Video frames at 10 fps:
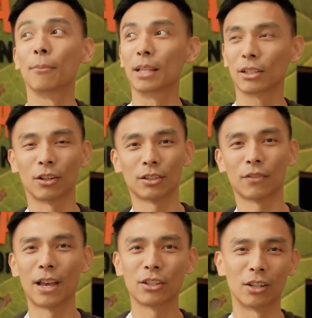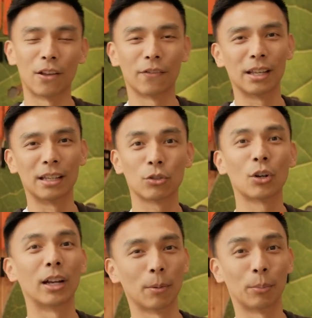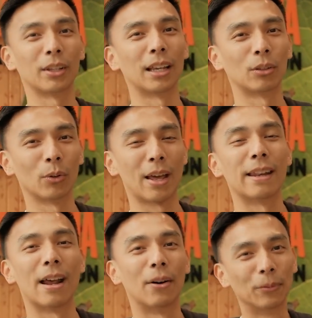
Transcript: this conservation effort is trying to protect all that now.